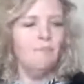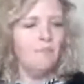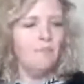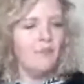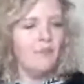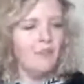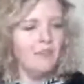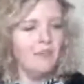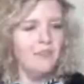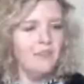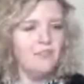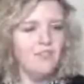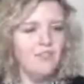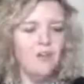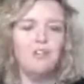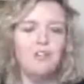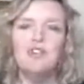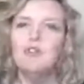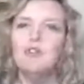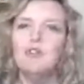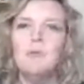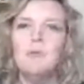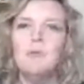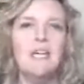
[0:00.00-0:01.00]
Social
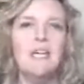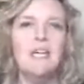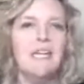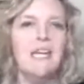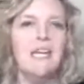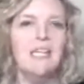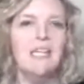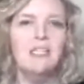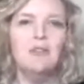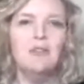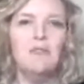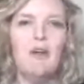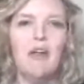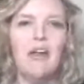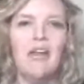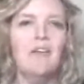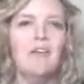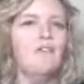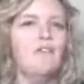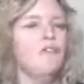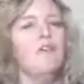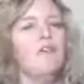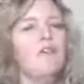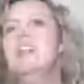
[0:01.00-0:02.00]
media is great for
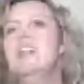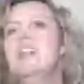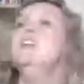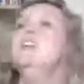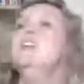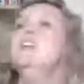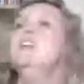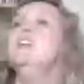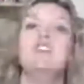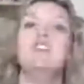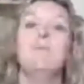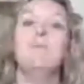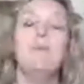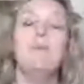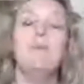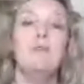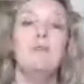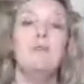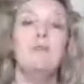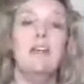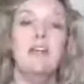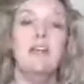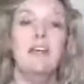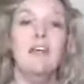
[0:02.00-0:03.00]
relationship
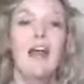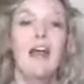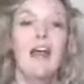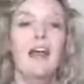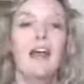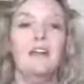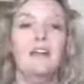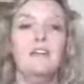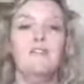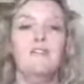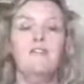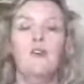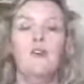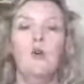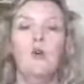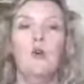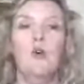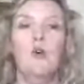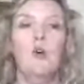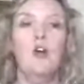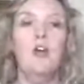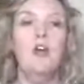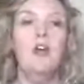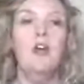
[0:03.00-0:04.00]
building and for